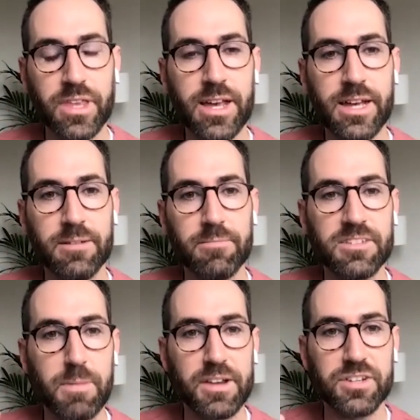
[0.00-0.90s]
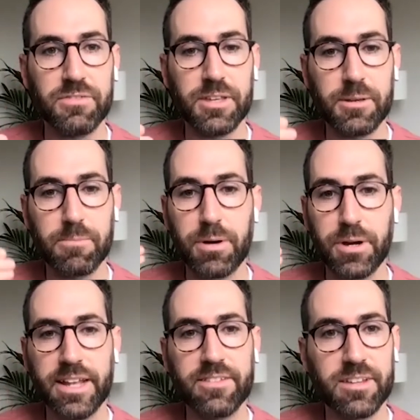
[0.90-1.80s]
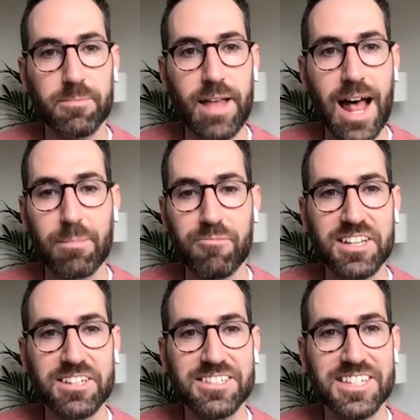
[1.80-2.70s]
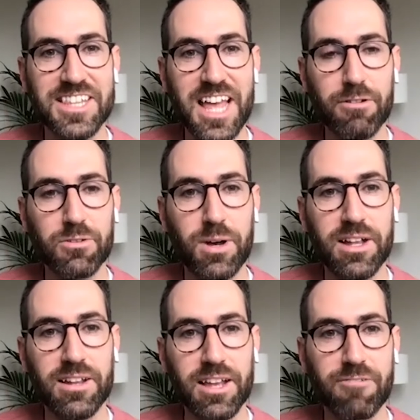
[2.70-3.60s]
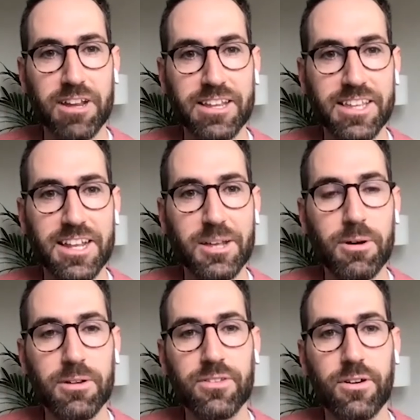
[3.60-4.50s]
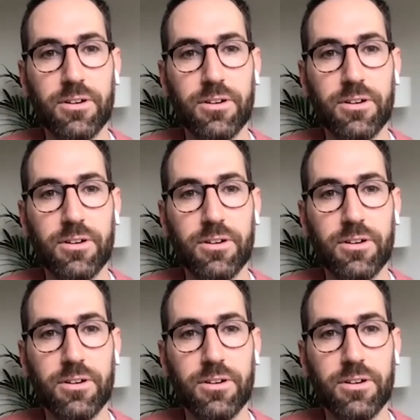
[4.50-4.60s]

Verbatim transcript: Um, especially if you're mm. putting in some album releases in there as well, like regular yearly ones,